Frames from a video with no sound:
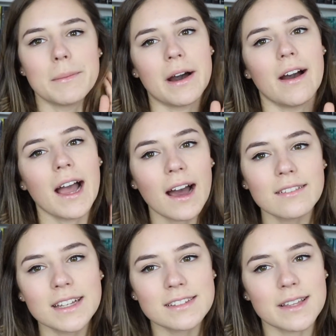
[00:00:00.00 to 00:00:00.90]
about
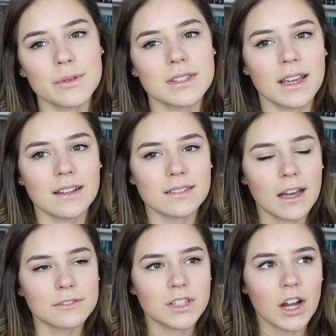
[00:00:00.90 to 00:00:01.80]
Alice that was like
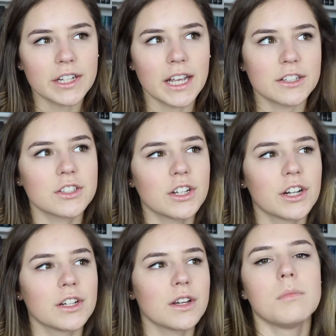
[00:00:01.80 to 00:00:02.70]
left unanswered.